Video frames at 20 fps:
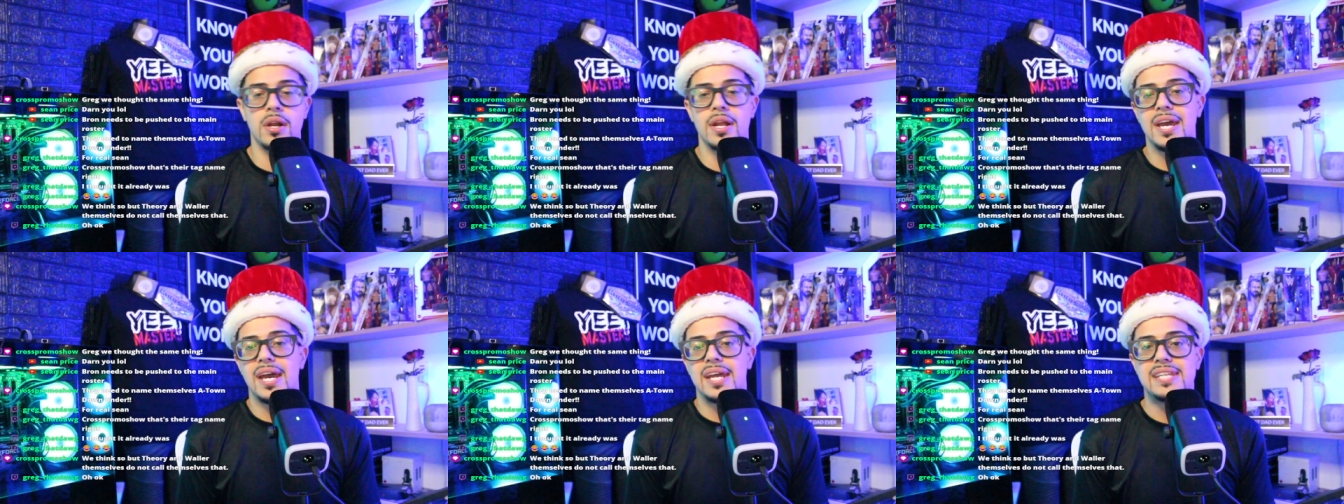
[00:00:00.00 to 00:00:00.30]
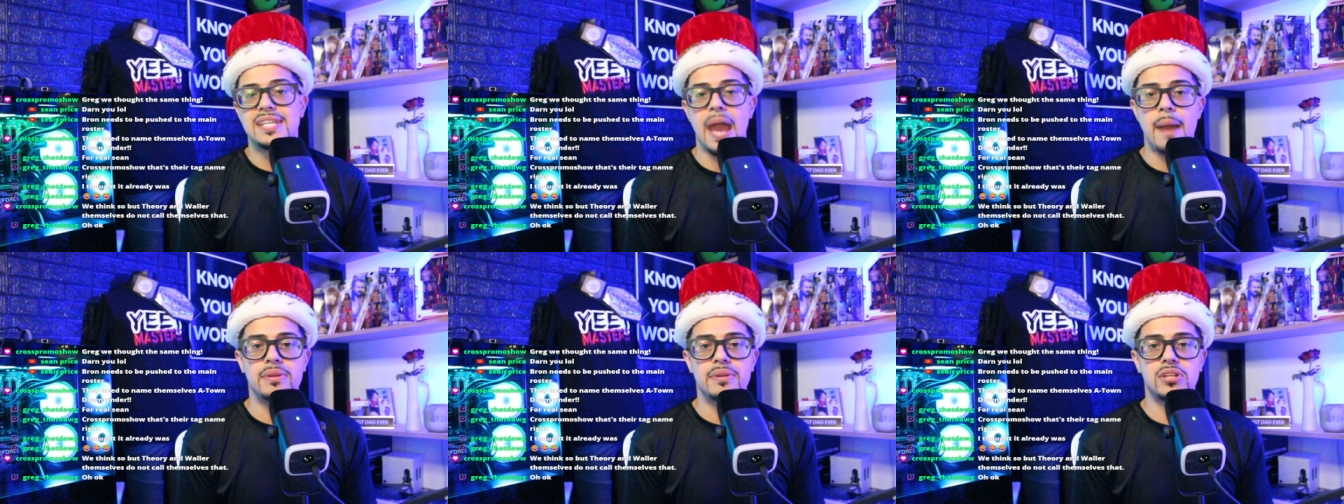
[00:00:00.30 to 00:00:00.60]

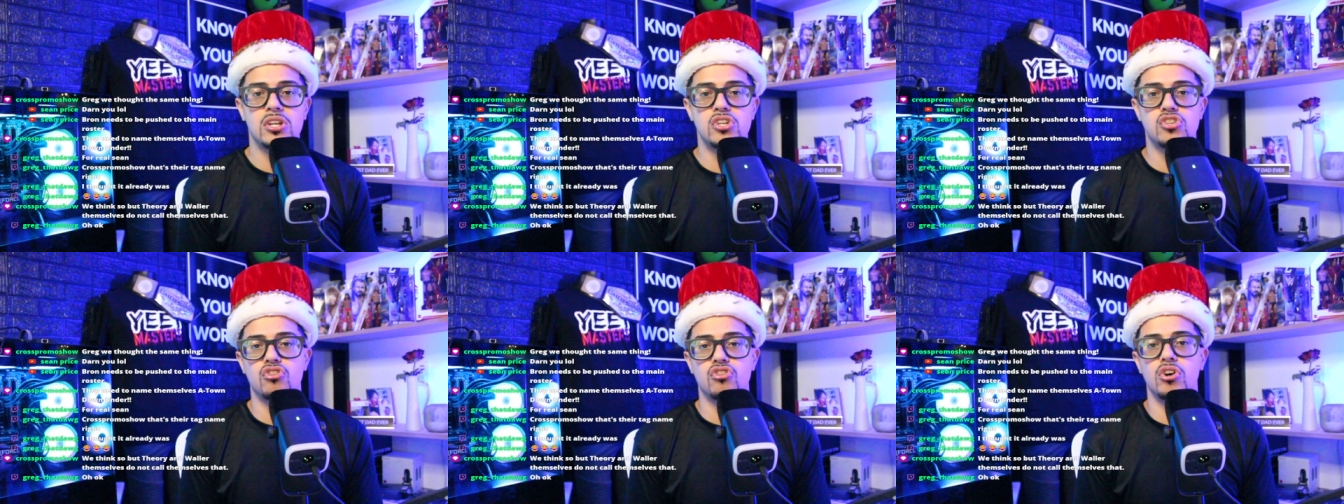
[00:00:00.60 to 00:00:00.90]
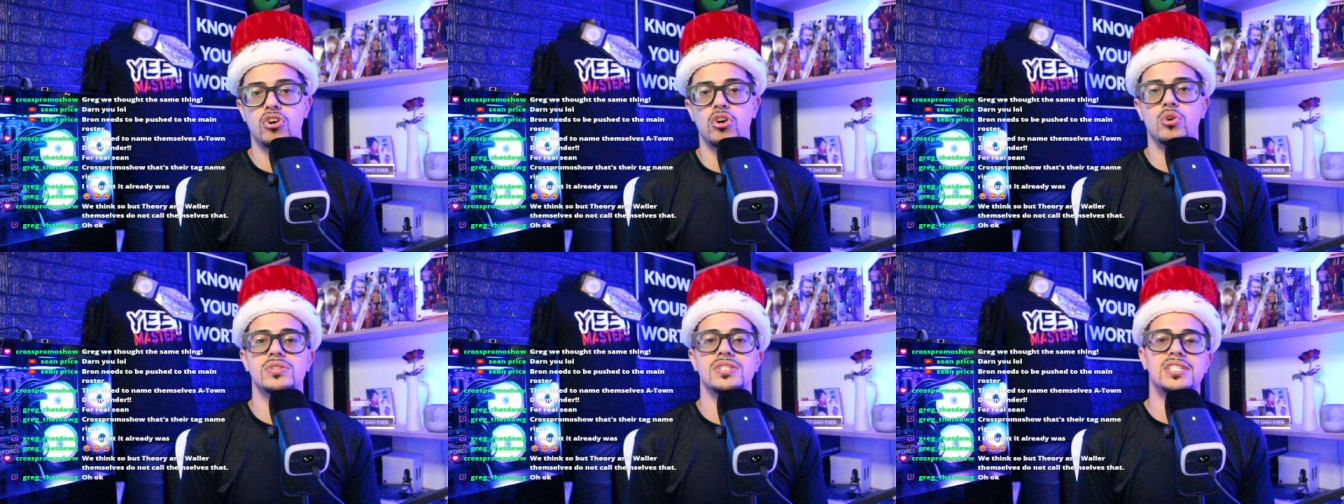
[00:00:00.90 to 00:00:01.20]
Damage
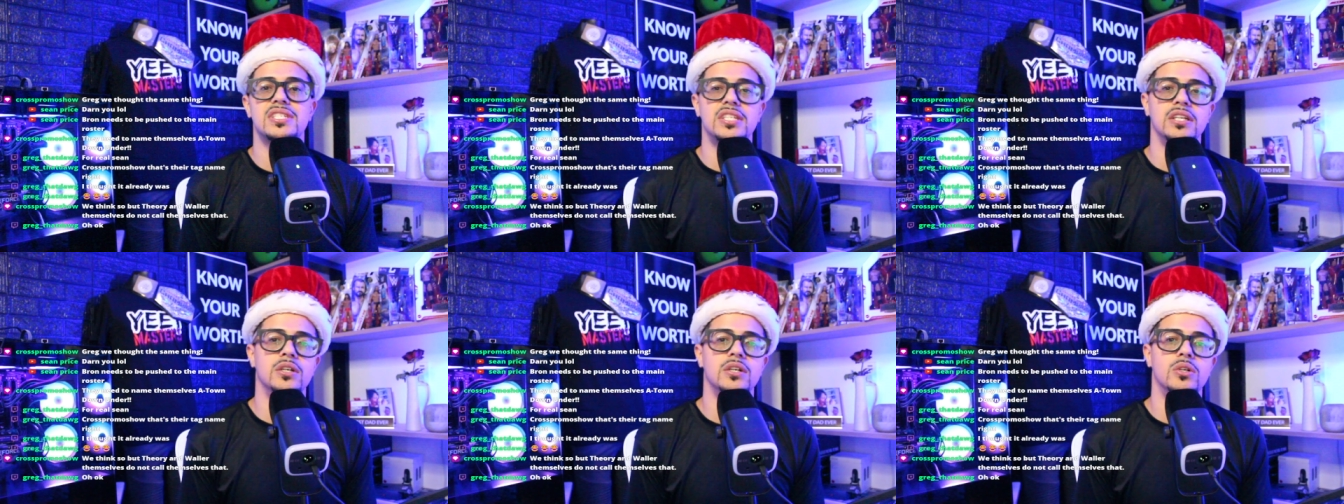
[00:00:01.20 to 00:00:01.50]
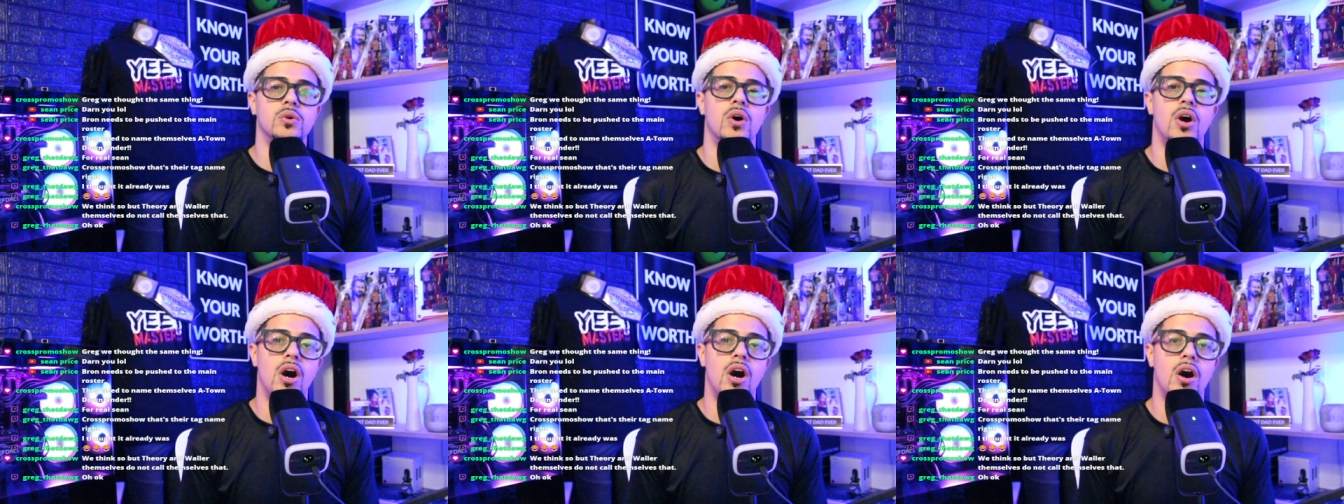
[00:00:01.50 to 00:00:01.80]
control still
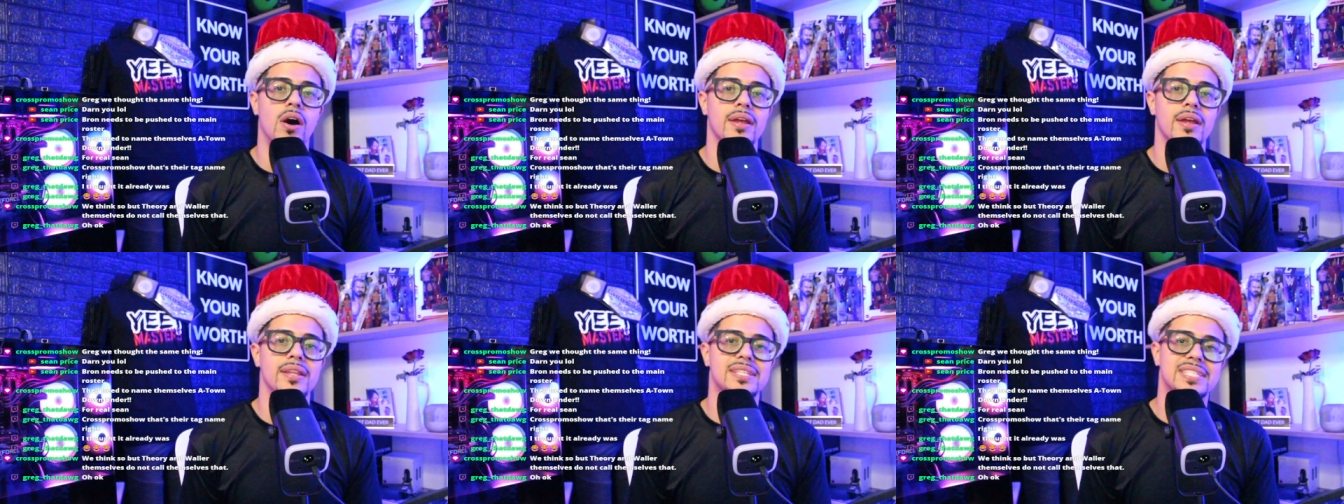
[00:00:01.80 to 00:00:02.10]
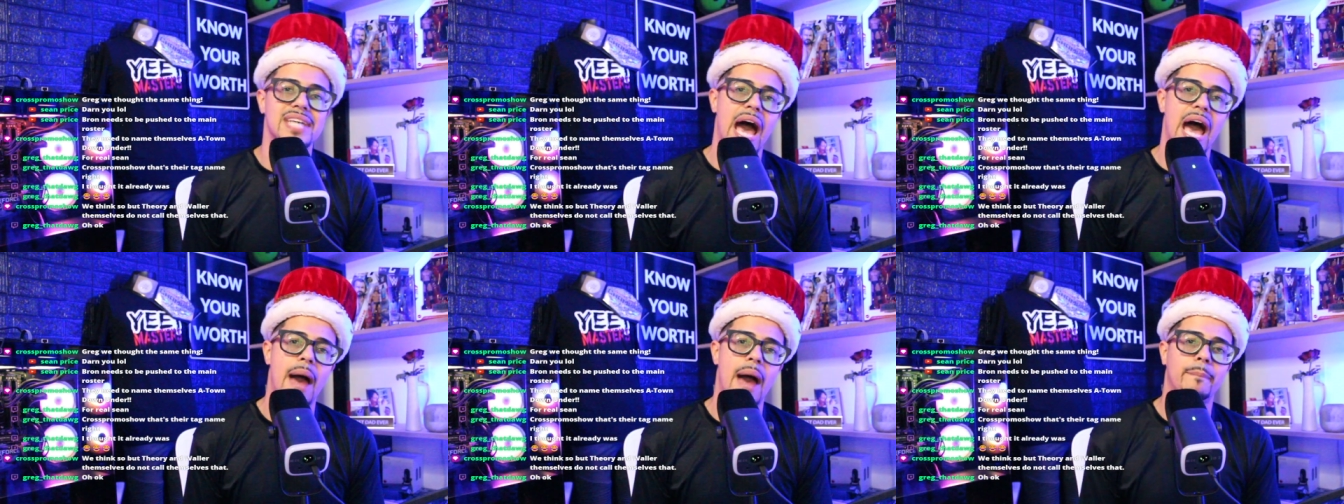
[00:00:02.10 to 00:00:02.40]
on
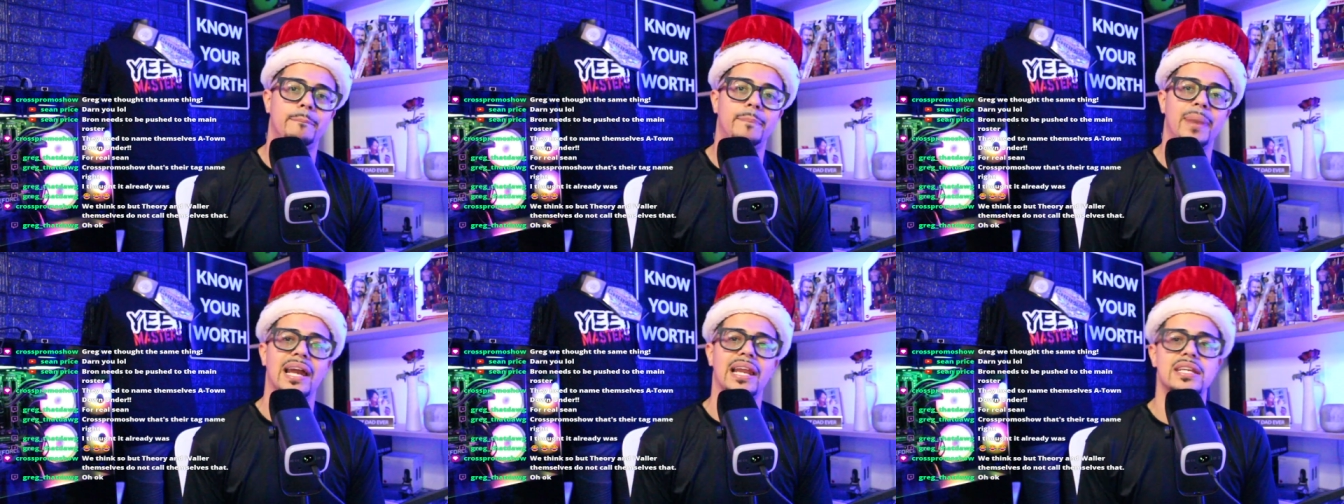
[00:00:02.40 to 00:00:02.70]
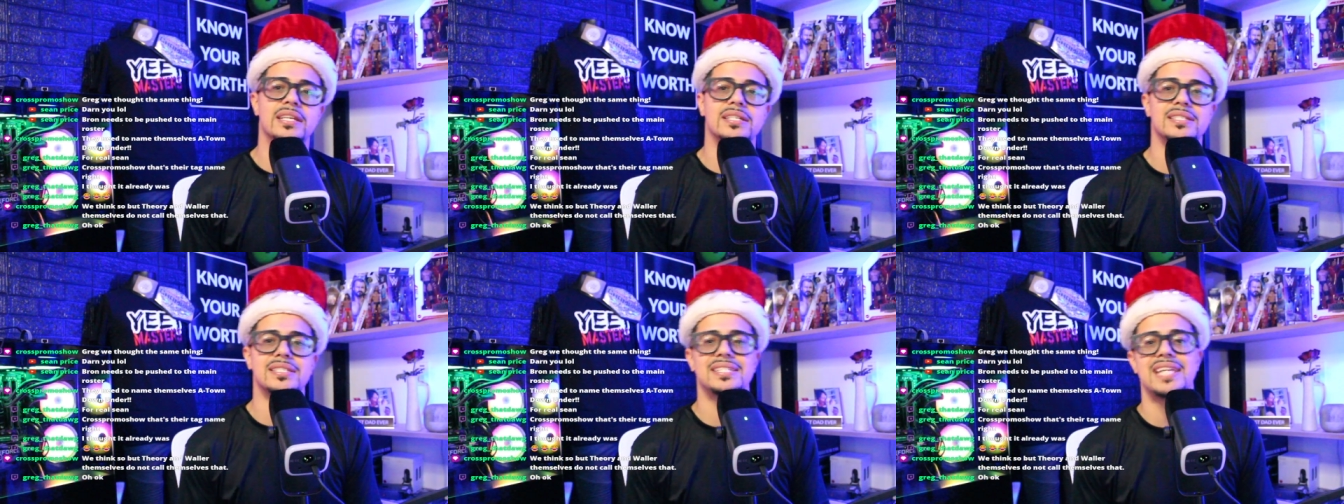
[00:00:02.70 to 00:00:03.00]
top. Bayley
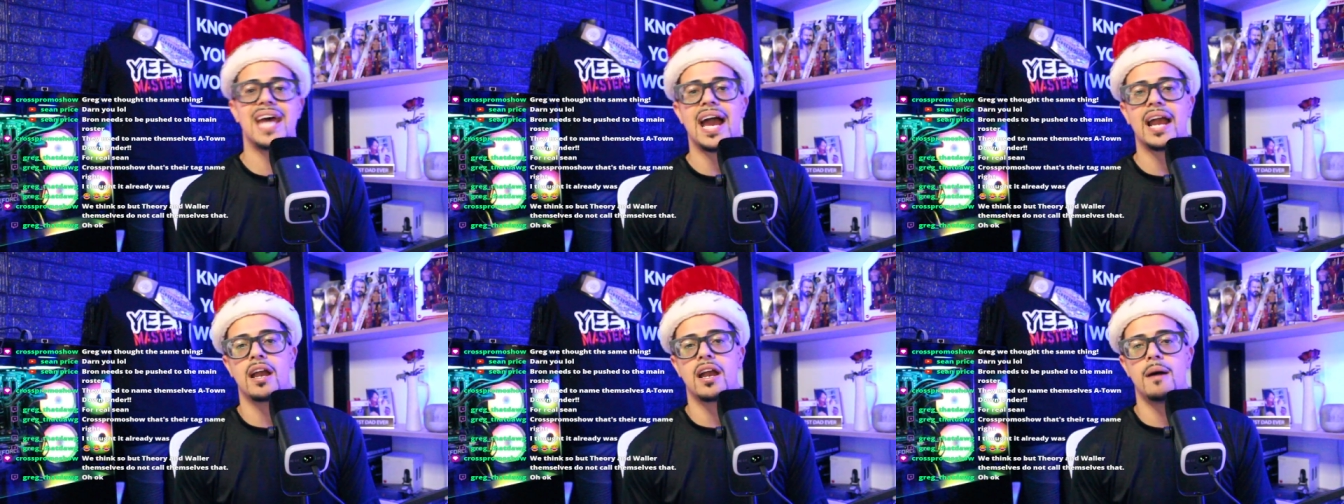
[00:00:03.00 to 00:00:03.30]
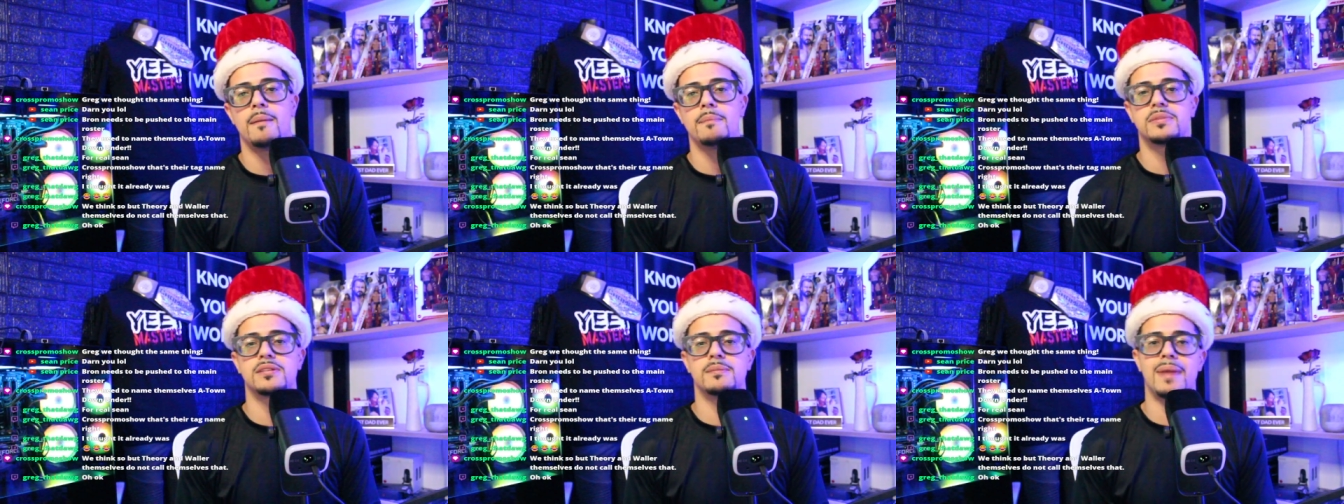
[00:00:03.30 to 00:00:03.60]
does not come
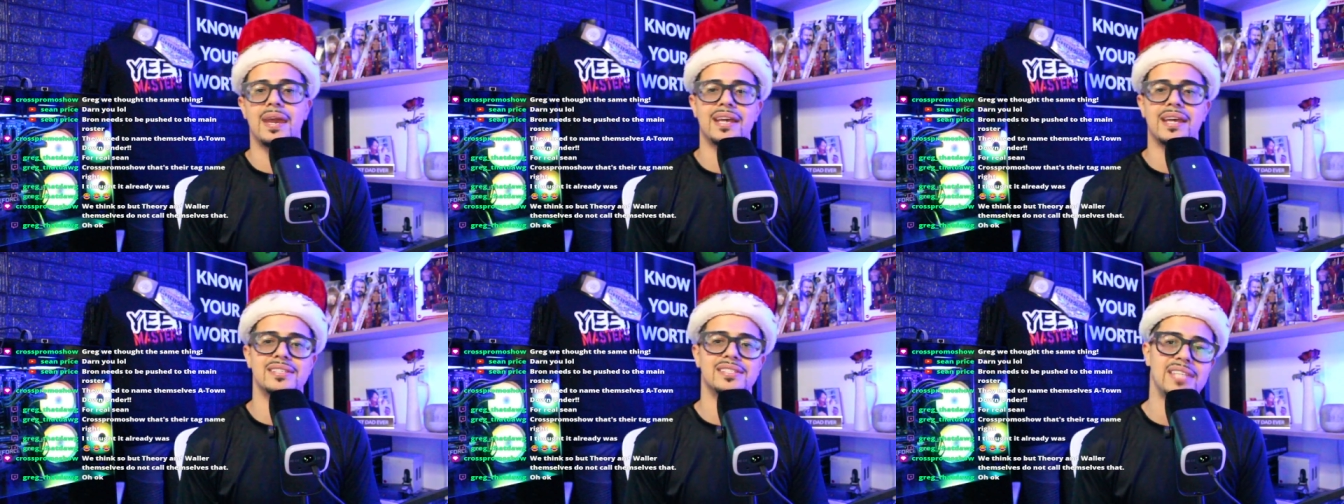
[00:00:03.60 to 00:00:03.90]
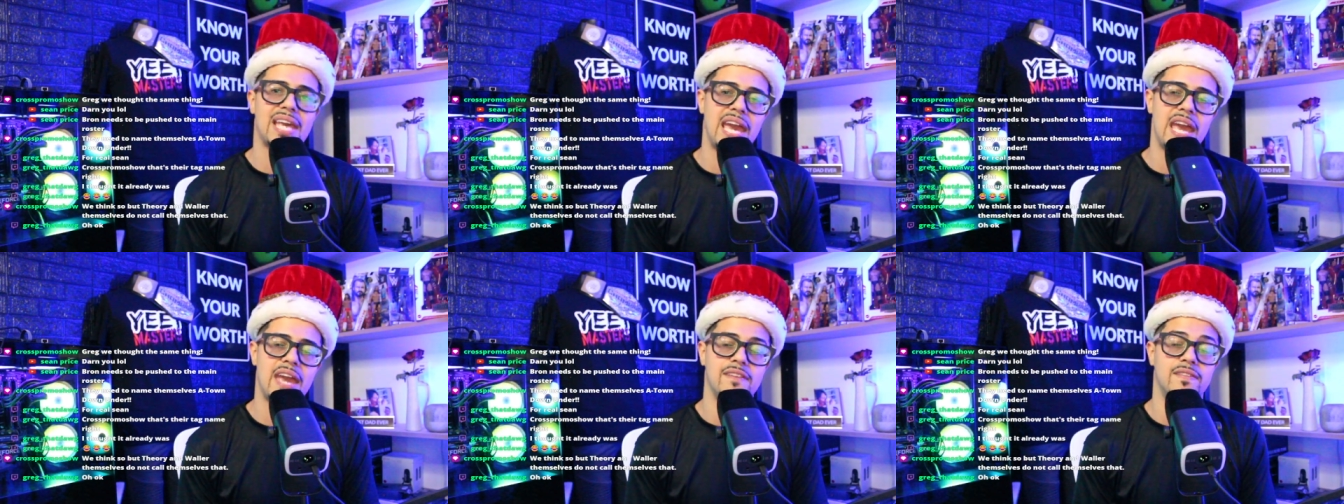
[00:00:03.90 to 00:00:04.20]
to make a
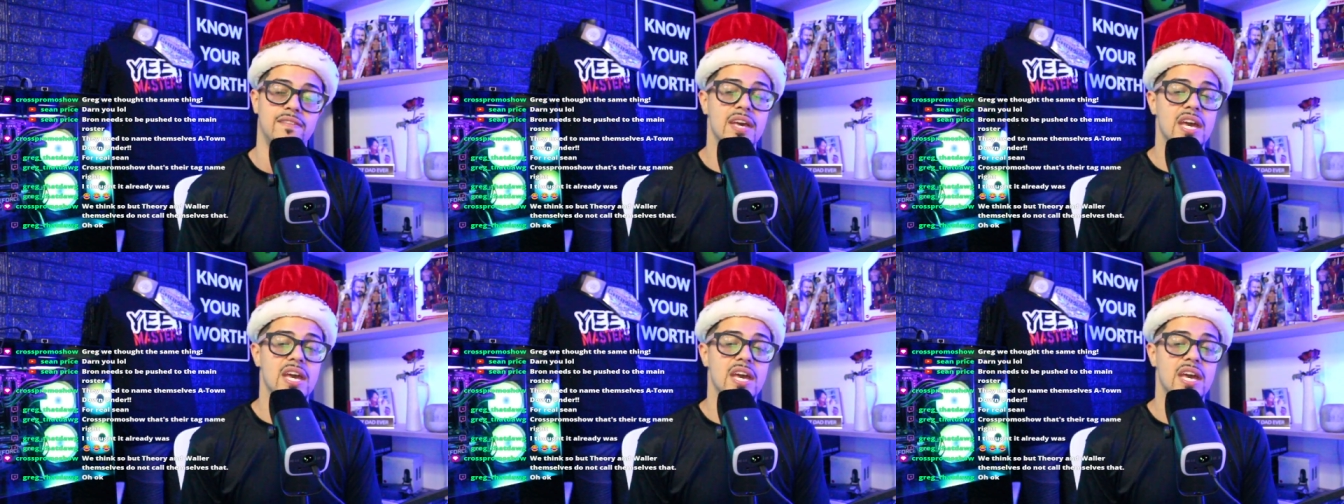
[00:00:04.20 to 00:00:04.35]
save.